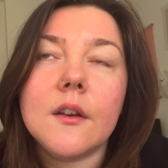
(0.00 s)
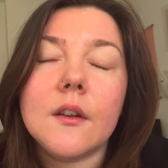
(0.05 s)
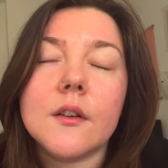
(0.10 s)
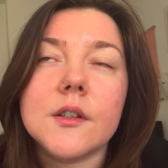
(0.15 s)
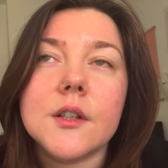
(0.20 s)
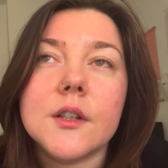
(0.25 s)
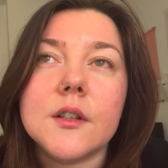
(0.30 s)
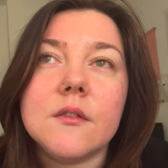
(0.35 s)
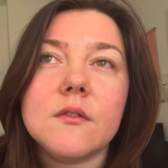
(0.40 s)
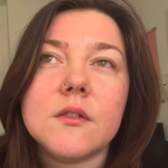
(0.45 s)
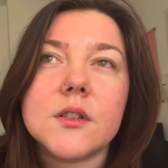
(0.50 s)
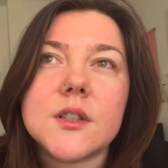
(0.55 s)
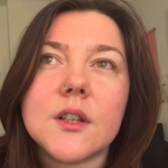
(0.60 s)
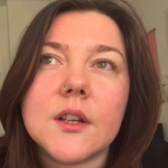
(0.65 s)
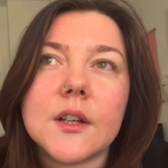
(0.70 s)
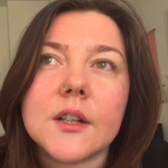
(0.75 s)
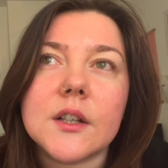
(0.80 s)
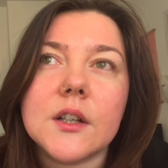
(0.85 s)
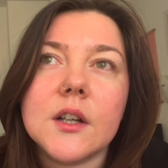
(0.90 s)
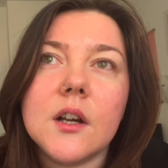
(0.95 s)
London, it was
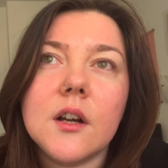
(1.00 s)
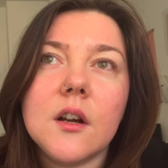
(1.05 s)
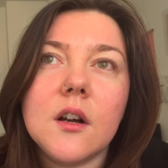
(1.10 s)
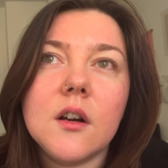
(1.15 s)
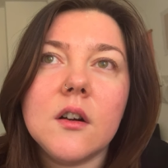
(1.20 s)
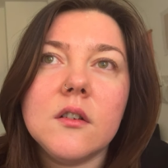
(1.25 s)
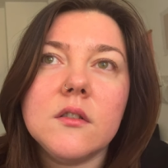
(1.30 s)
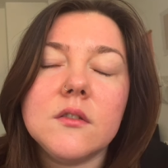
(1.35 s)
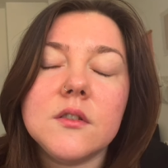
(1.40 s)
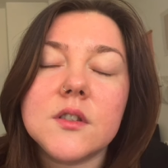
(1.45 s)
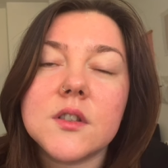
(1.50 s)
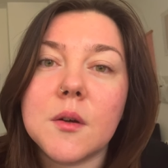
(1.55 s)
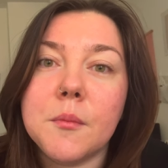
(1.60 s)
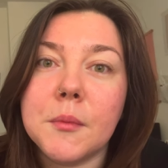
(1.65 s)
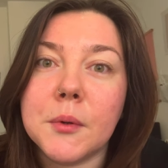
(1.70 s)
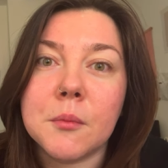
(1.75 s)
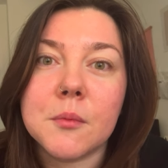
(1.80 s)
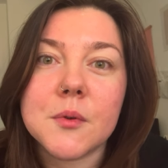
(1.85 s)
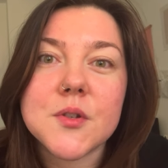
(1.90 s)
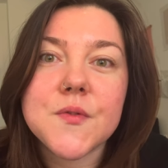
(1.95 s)
like, it's gonna
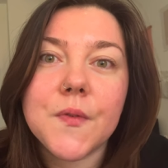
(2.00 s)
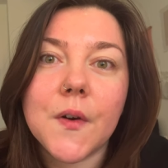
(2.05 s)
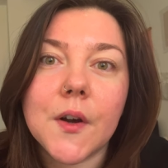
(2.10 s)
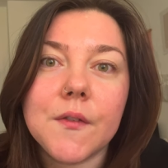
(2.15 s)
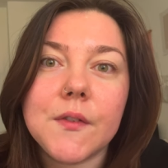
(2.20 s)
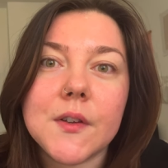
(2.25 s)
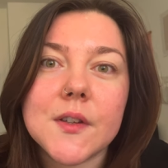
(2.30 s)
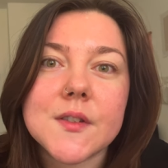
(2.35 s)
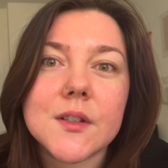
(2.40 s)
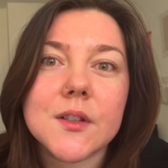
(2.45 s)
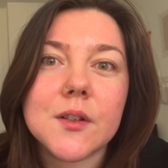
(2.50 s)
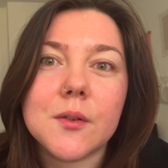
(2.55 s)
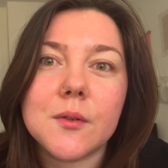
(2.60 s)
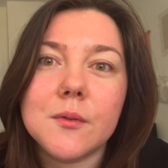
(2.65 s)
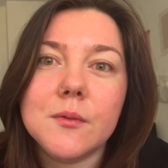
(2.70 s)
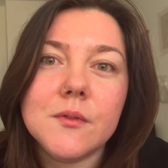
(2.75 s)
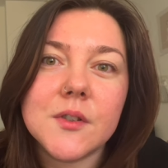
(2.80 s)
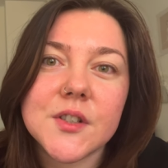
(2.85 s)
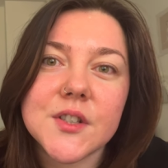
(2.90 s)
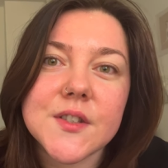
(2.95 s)
be almost 5 years ago,
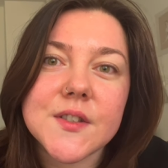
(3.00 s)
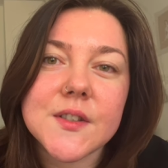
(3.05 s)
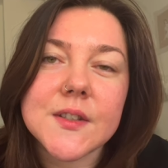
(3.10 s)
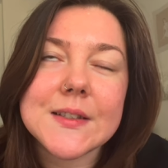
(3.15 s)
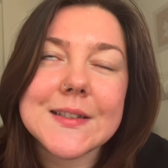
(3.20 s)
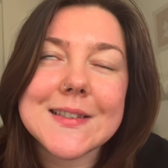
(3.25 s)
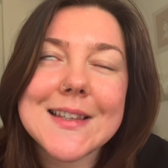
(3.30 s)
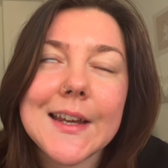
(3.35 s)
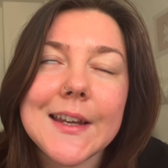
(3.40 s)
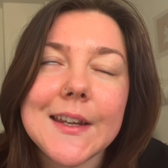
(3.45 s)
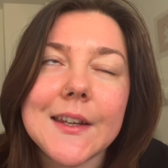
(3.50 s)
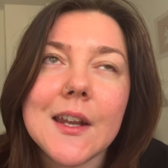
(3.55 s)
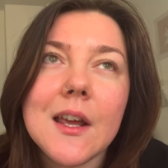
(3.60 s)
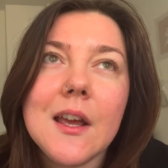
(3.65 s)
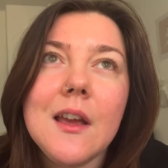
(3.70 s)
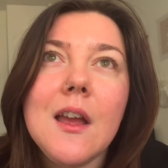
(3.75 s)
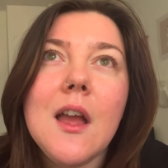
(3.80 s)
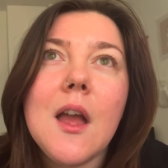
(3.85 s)
which is insane.